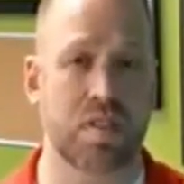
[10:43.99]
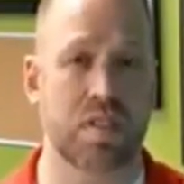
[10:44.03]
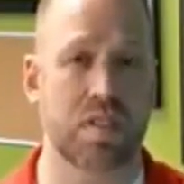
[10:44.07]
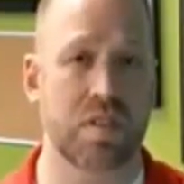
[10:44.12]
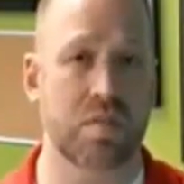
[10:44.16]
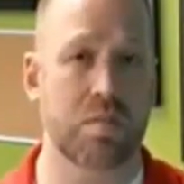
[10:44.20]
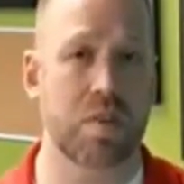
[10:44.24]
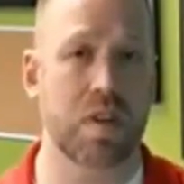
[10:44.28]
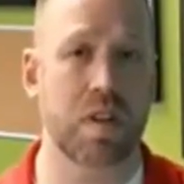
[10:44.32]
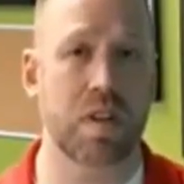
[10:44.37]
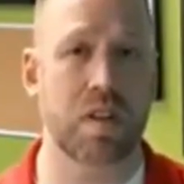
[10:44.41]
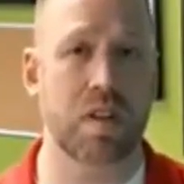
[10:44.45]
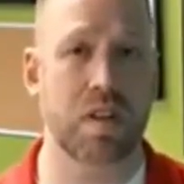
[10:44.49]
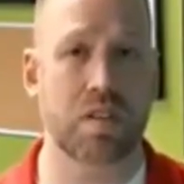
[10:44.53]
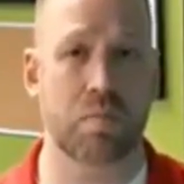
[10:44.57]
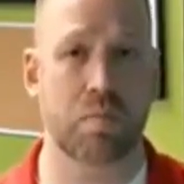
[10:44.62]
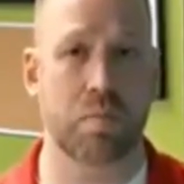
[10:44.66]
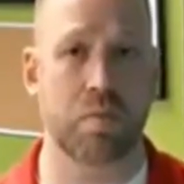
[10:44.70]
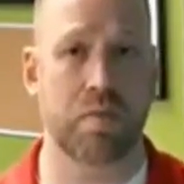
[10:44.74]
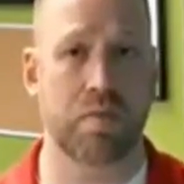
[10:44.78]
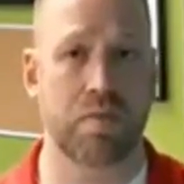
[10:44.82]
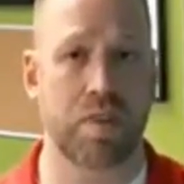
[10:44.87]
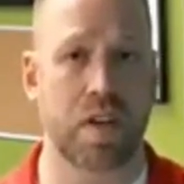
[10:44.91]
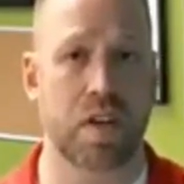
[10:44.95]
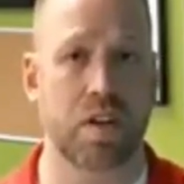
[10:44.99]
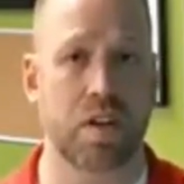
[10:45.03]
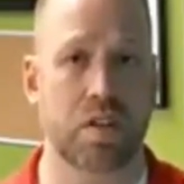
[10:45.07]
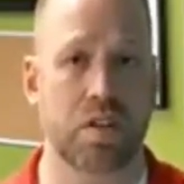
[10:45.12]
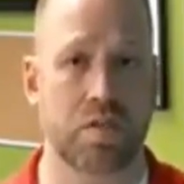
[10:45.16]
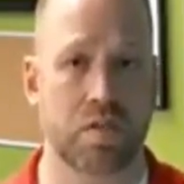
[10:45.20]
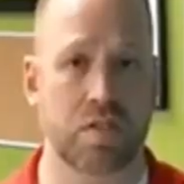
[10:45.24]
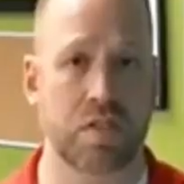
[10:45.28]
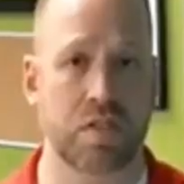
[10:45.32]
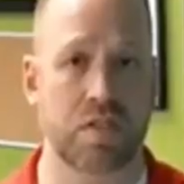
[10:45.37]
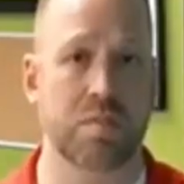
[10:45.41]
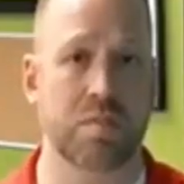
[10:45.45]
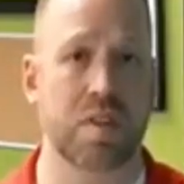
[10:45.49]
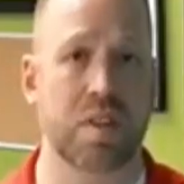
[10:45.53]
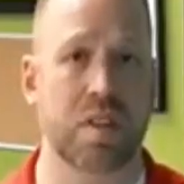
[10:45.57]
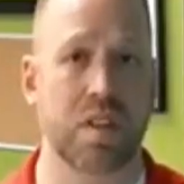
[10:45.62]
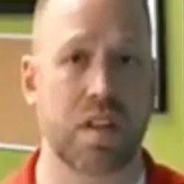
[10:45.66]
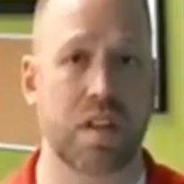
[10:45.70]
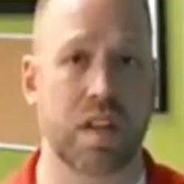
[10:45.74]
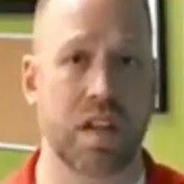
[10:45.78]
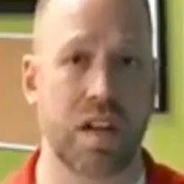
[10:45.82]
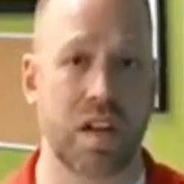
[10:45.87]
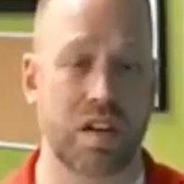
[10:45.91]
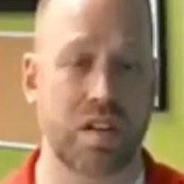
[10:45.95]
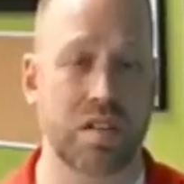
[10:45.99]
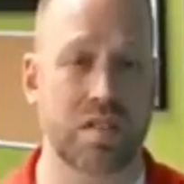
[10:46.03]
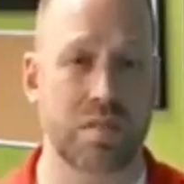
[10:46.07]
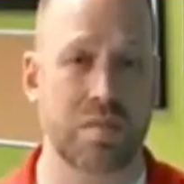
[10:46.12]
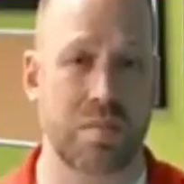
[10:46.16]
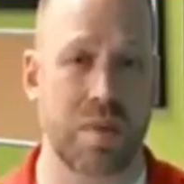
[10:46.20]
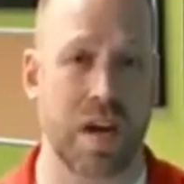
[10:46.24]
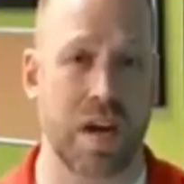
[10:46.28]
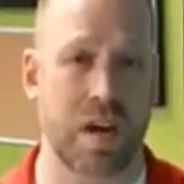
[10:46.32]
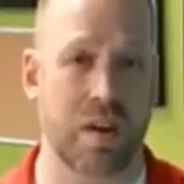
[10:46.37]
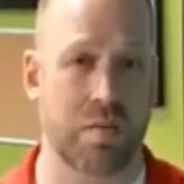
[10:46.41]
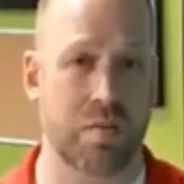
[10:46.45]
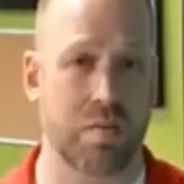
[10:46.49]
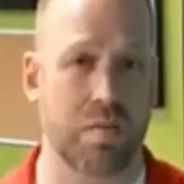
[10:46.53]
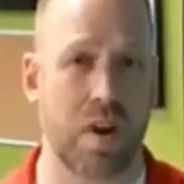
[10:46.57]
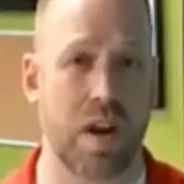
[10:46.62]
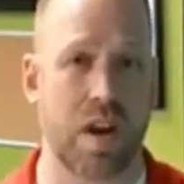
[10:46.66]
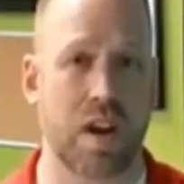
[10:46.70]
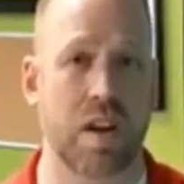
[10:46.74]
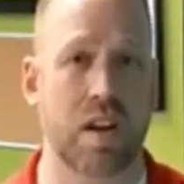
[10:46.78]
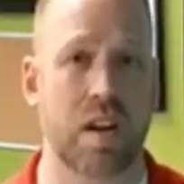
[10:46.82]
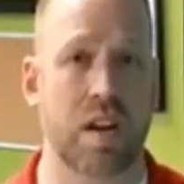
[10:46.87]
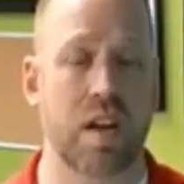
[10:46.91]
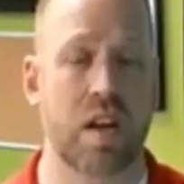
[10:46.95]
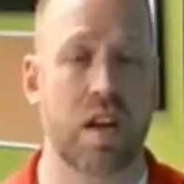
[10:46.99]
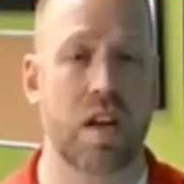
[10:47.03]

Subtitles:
somebody that's a professional, somebody that cares about them, right?